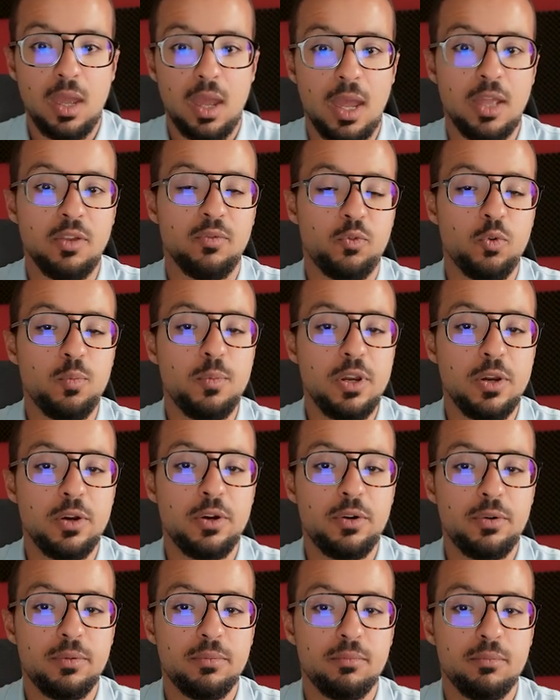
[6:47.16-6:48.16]
And from
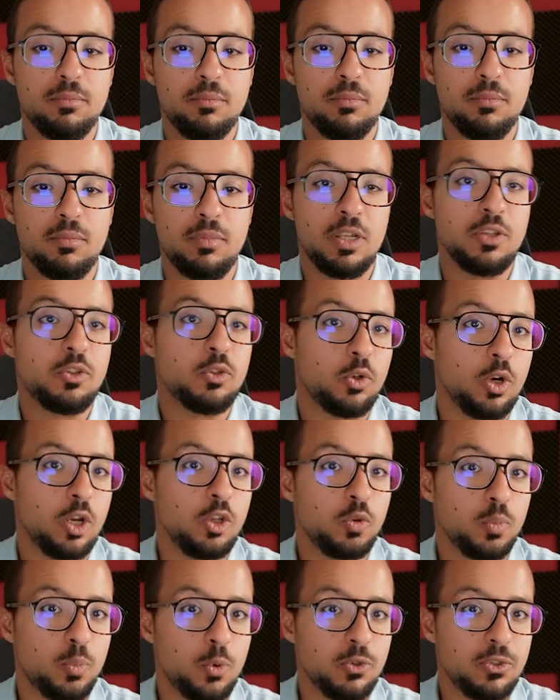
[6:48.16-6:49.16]
here, let's try
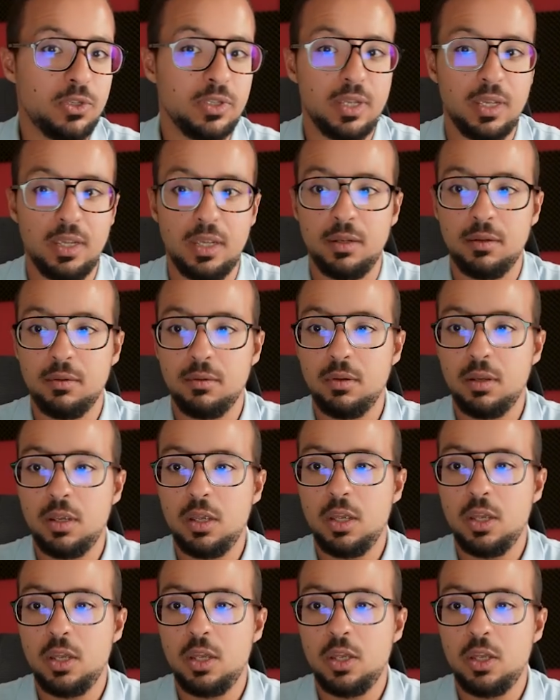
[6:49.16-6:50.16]
to post it again.
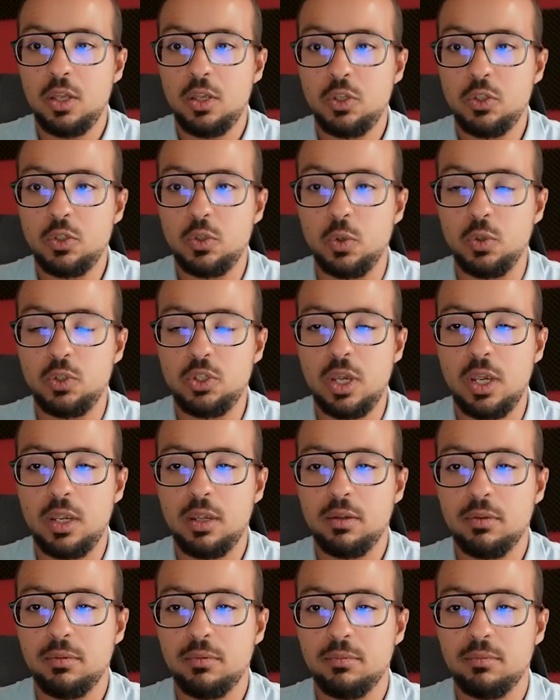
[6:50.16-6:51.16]
So
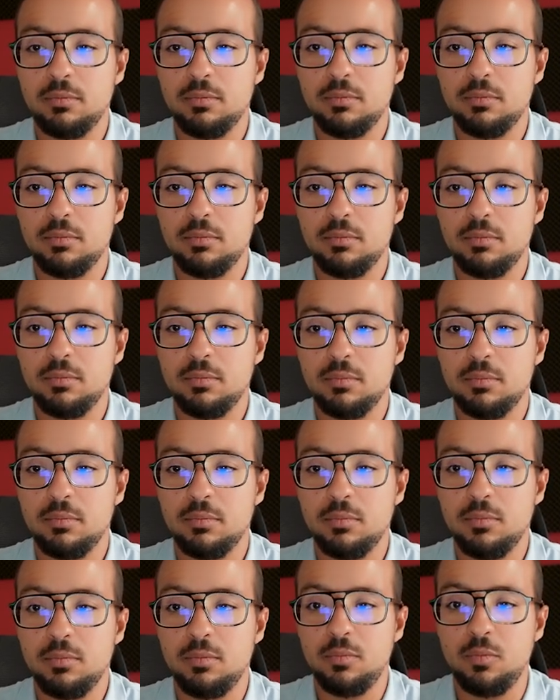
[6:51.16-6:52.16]
check,
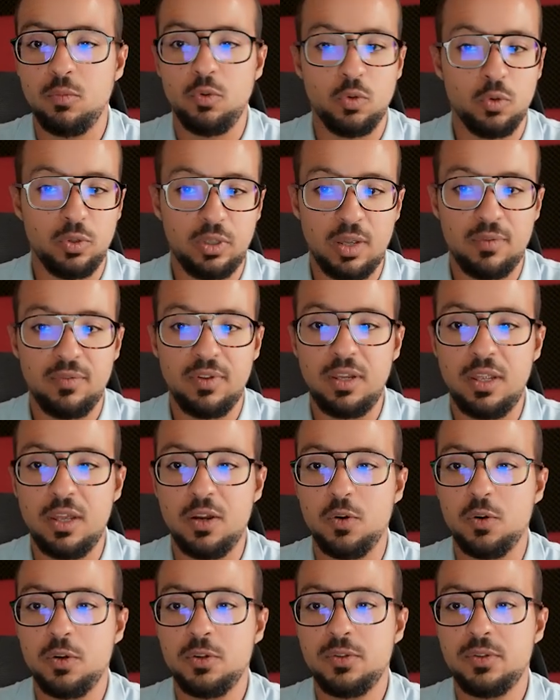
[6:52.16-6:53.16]
we don't have any
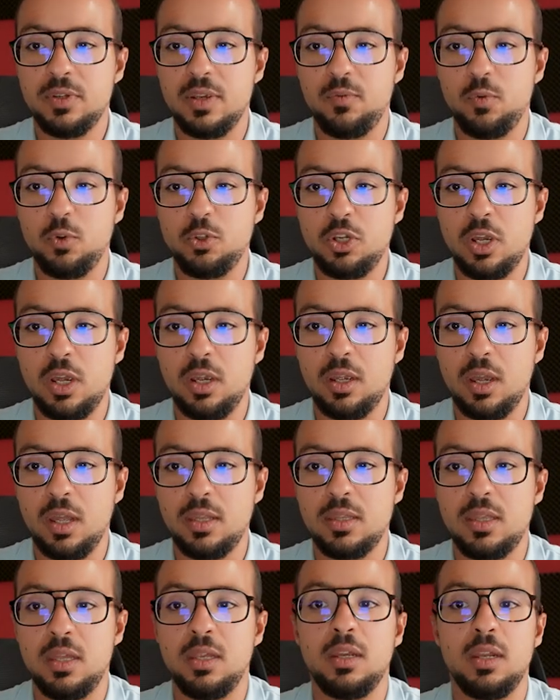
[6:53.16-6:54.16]
errors. If we check
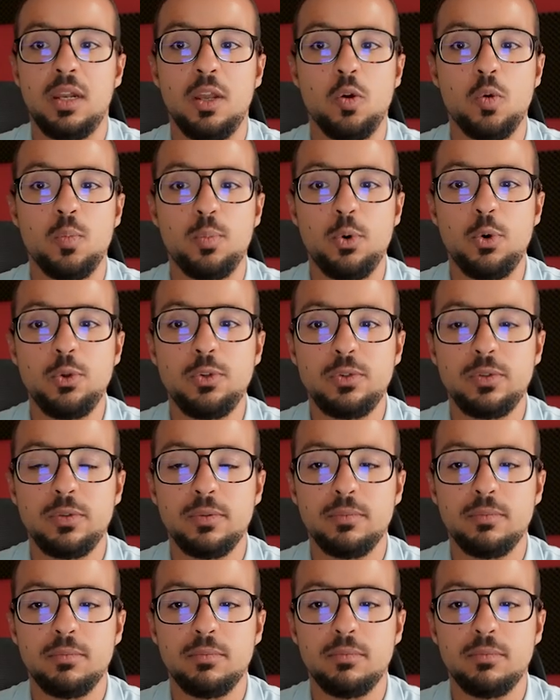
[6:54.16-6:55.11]
and then click on post,